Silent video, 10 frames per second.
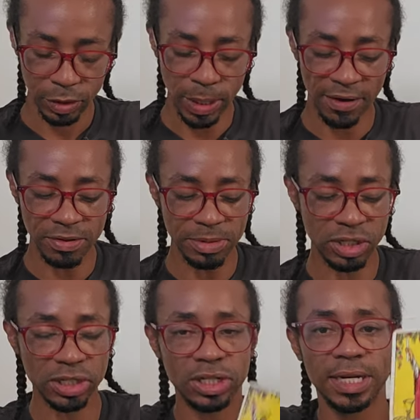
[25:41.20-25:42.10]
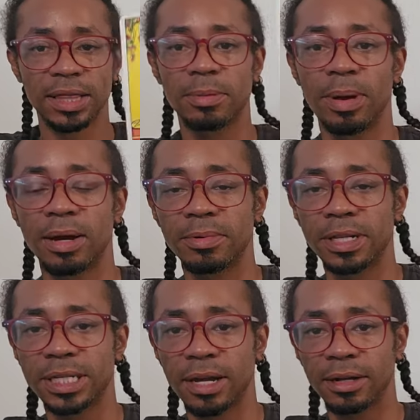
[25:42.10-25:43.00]
You have the Magician at the bottom of
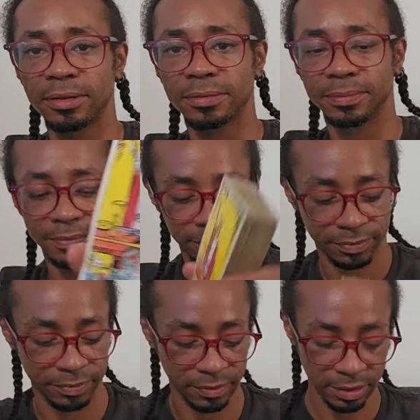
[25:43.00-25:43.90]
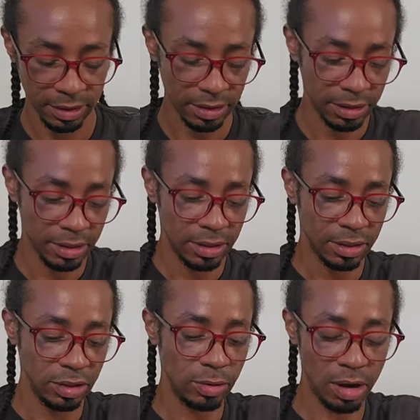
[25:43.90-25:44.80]
the deck.
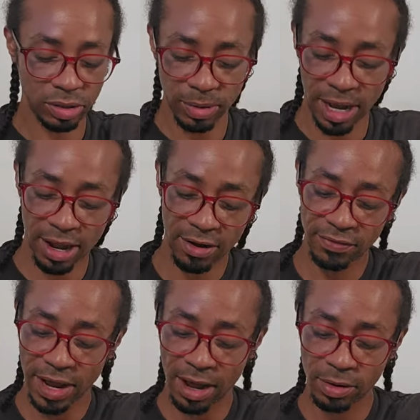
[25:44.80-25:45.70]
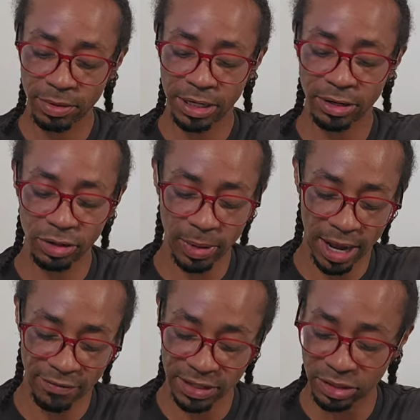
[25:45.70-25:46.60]
You also have now here, you
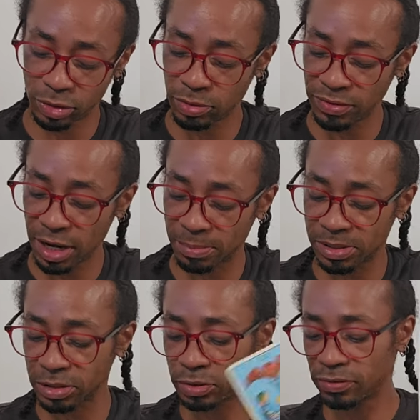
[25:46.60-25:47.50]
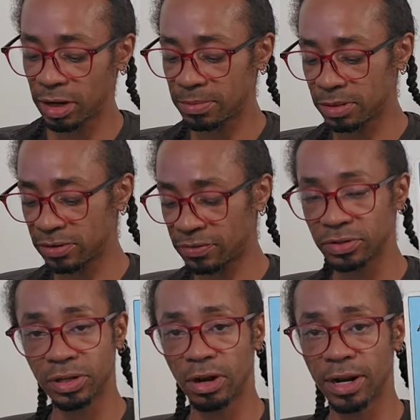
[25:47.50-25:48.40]
have the Two of Cups. The Two of Cups is the
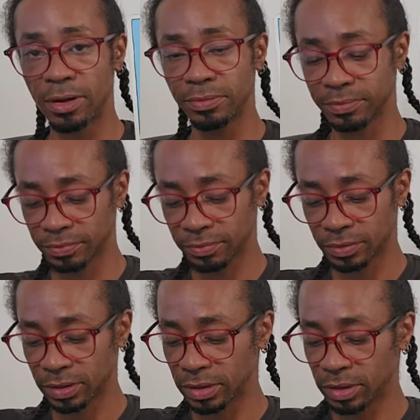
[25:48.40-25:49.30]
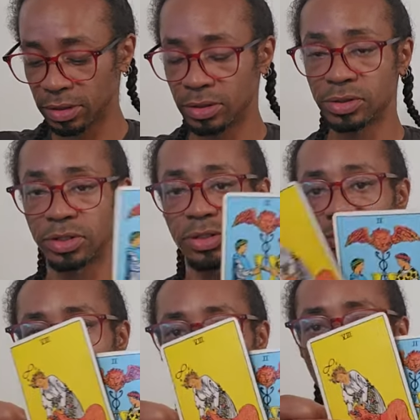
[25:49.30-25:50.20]
first card out, to
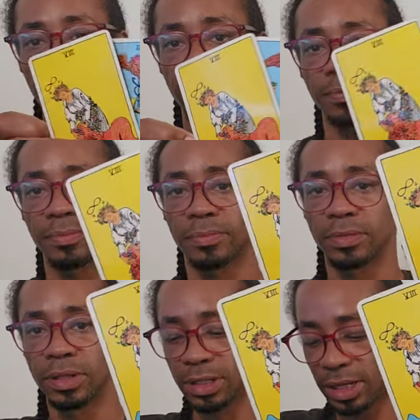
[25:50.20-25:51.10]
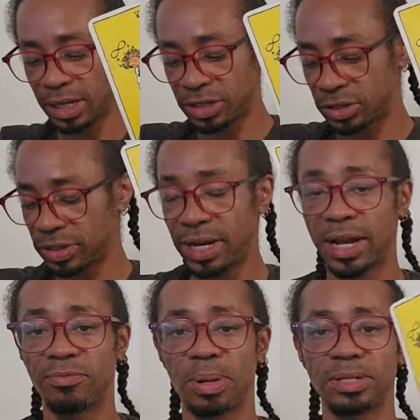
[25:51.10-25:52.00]
Strength and to the
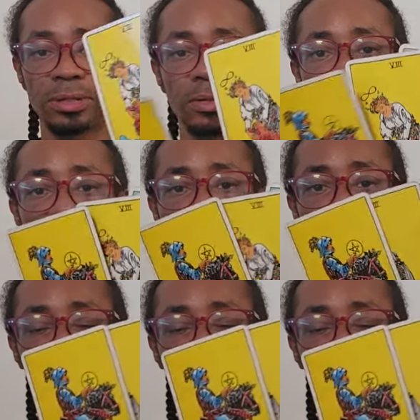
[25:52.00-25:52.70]
Knight of Pentacles.